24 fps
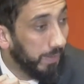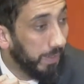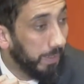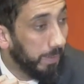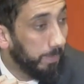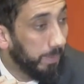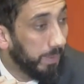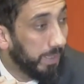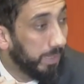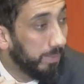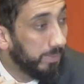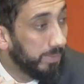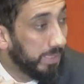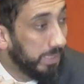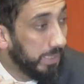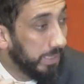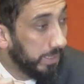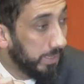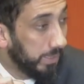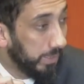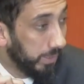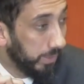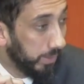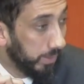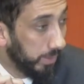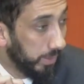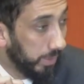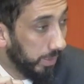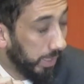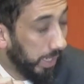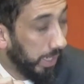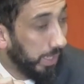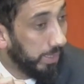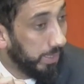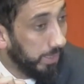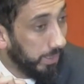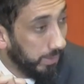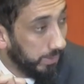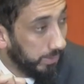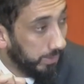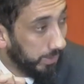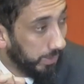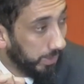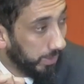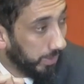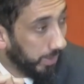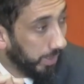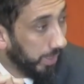it becomes easier and
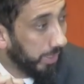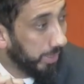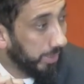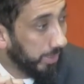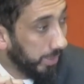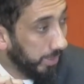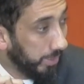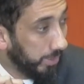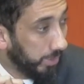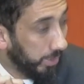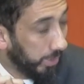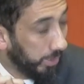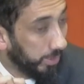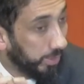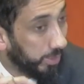easier and easier.